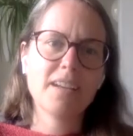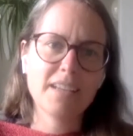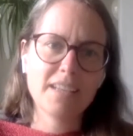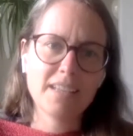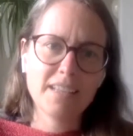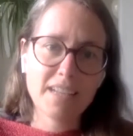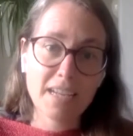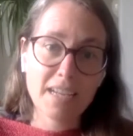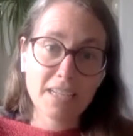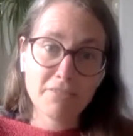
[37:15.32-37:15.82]

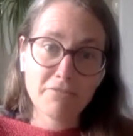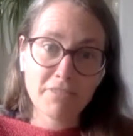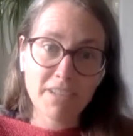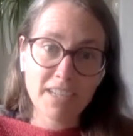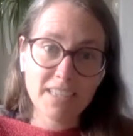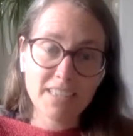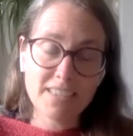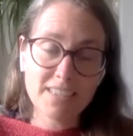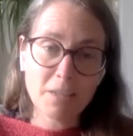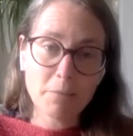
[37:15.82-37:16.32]
And I'd
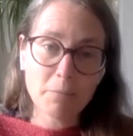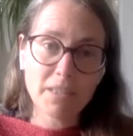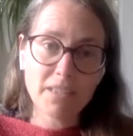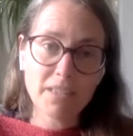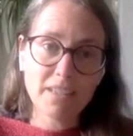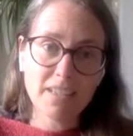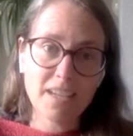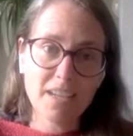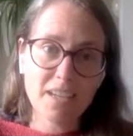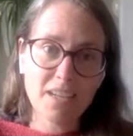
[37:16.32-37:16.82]
find
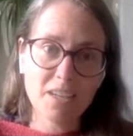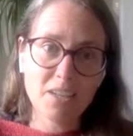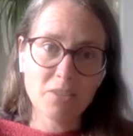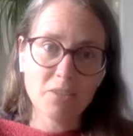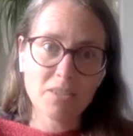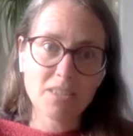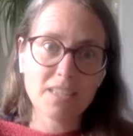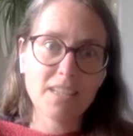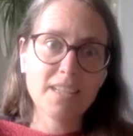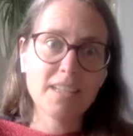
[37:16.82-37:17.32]
something
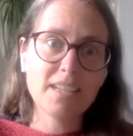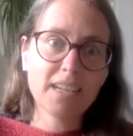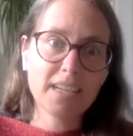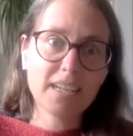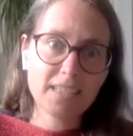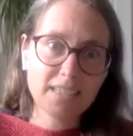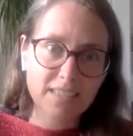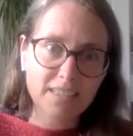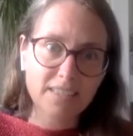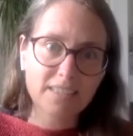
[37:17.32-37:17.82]
out and
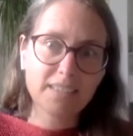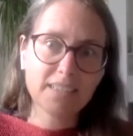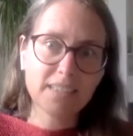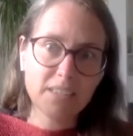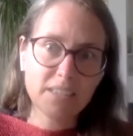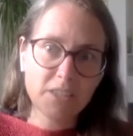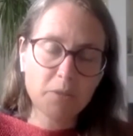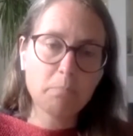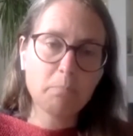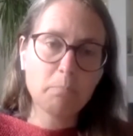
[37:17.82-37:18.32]
I'd
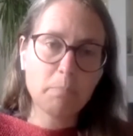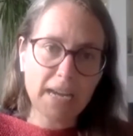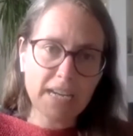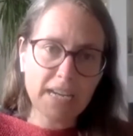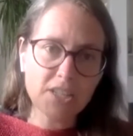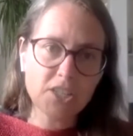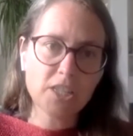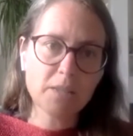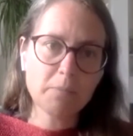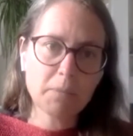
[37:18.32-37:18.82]
continue
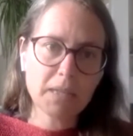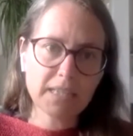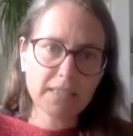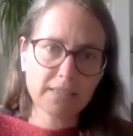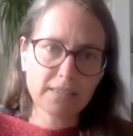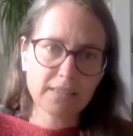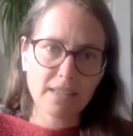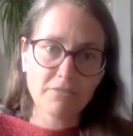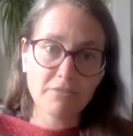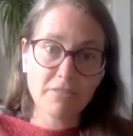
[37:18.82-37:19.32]
bashing
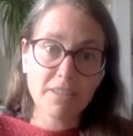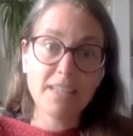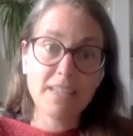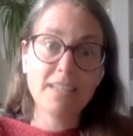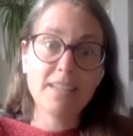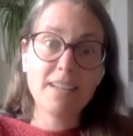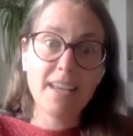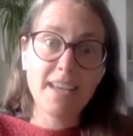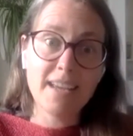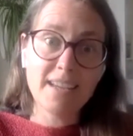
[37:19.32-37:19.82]
myself.
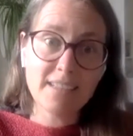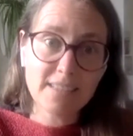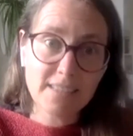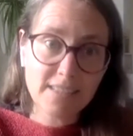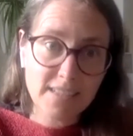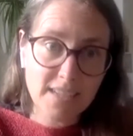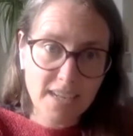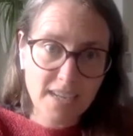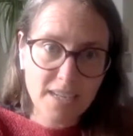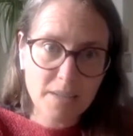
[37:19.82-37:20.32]
Next
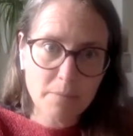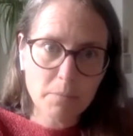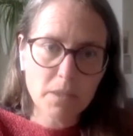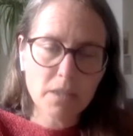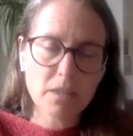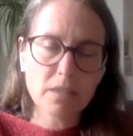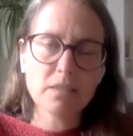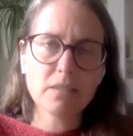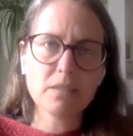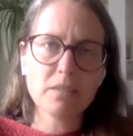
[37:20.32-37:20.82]
time,
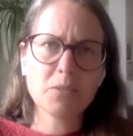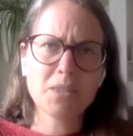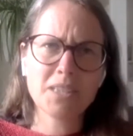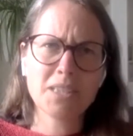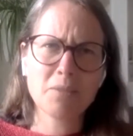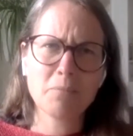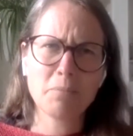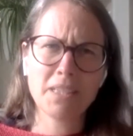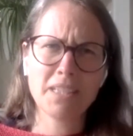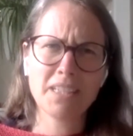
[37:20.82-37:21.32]
oh,
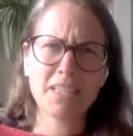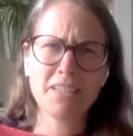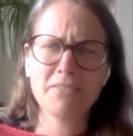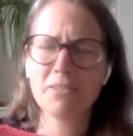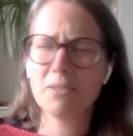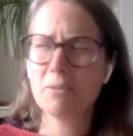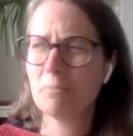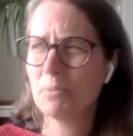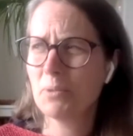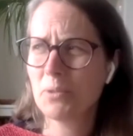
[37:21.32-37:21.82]
I'd be
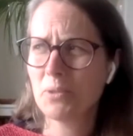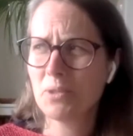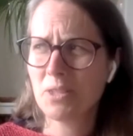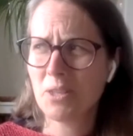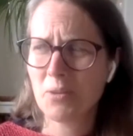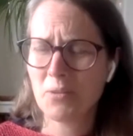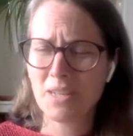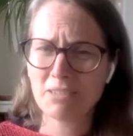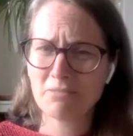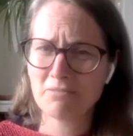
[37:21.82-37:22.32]
even more.
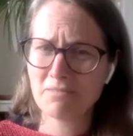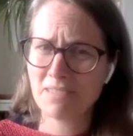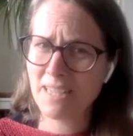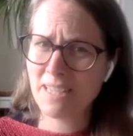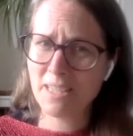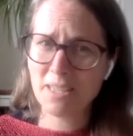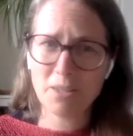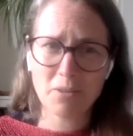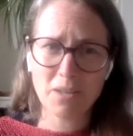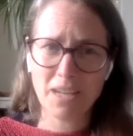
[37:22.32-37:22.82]
No, I
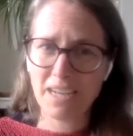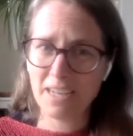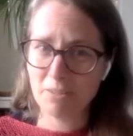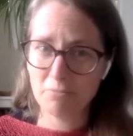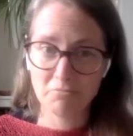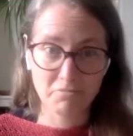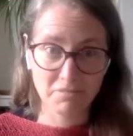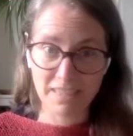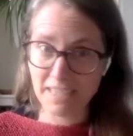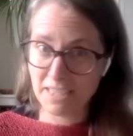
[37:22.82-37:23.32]
really
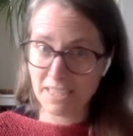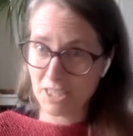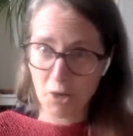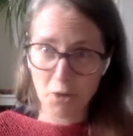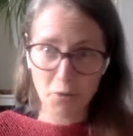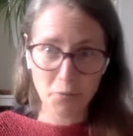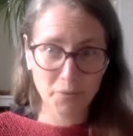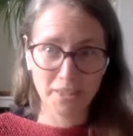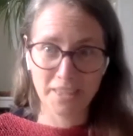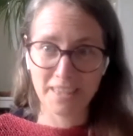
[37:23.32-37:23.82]

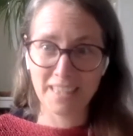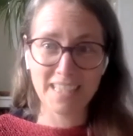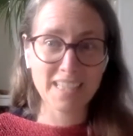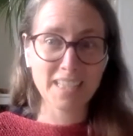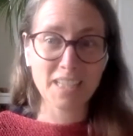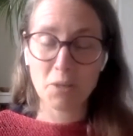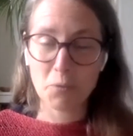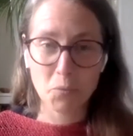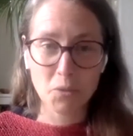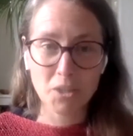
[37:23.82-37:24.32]
don't
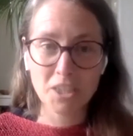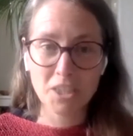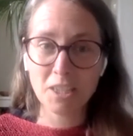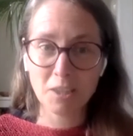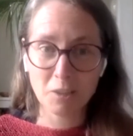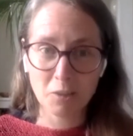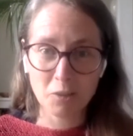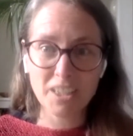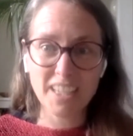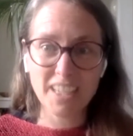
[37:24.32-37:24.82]
think I want to
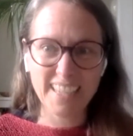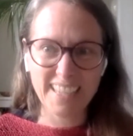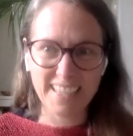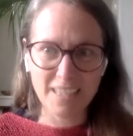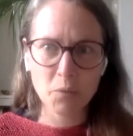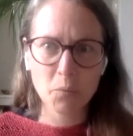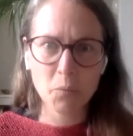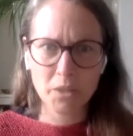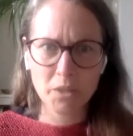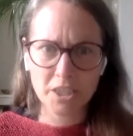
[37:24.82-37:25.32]
look
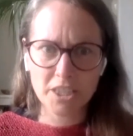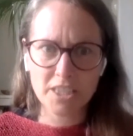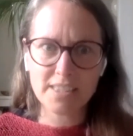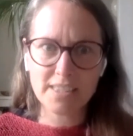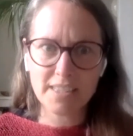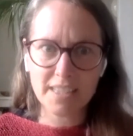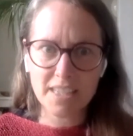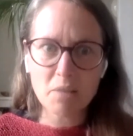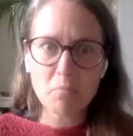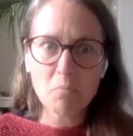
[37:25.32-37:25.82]

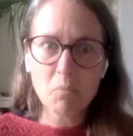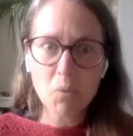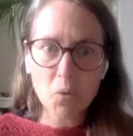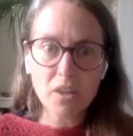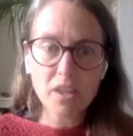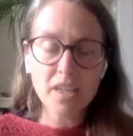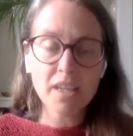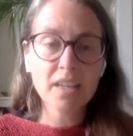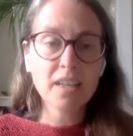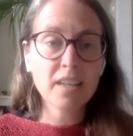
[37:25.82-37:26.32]
inwards
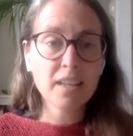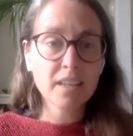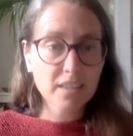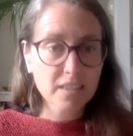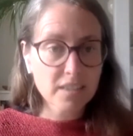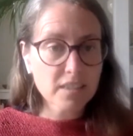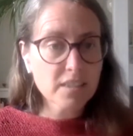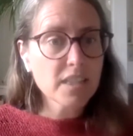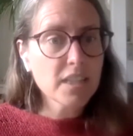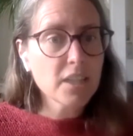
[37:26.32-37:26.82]
anymore
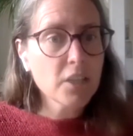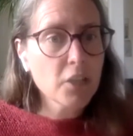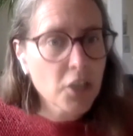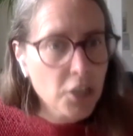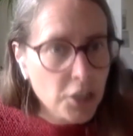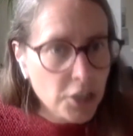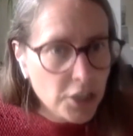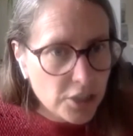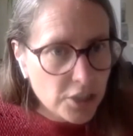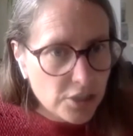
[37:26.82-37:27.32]
because it
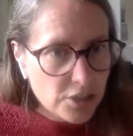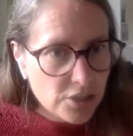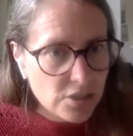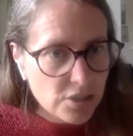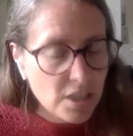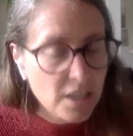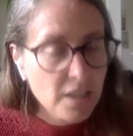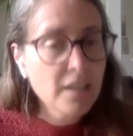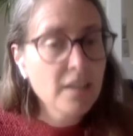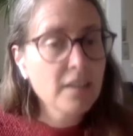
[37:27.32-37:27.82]

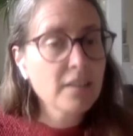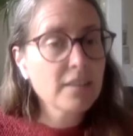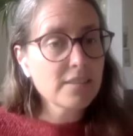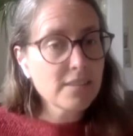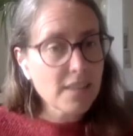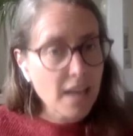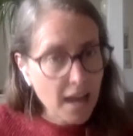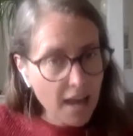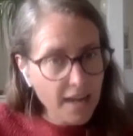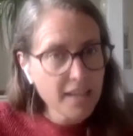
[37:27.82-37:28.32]
hurts.
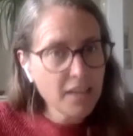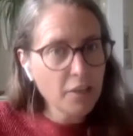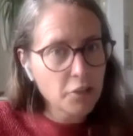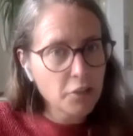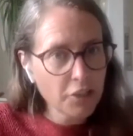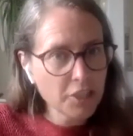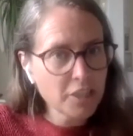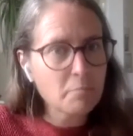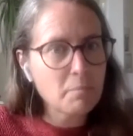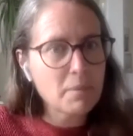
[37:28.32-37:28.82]
Because I
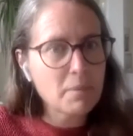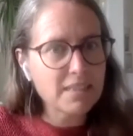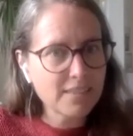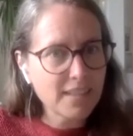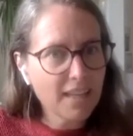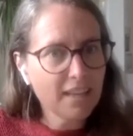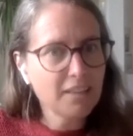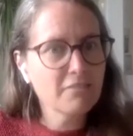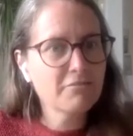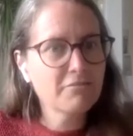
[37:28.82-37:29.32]
hurt
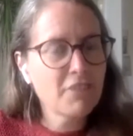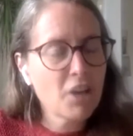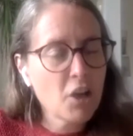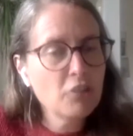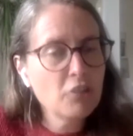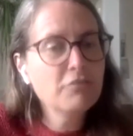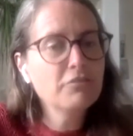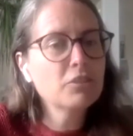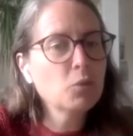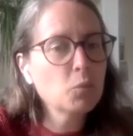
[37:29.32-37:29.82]
myself
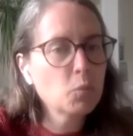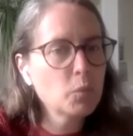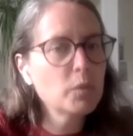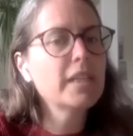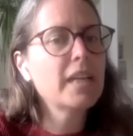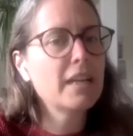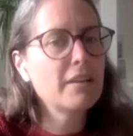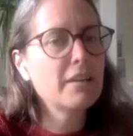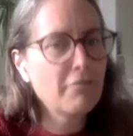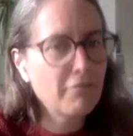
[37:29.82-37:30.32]
over
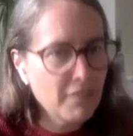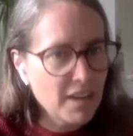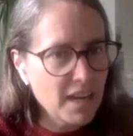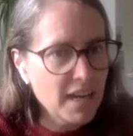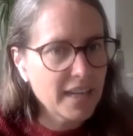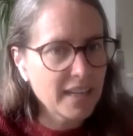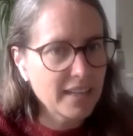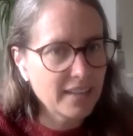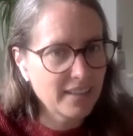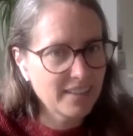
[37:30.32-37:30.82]
what I
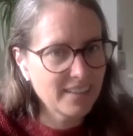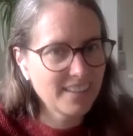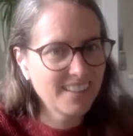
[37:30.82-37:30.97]
find.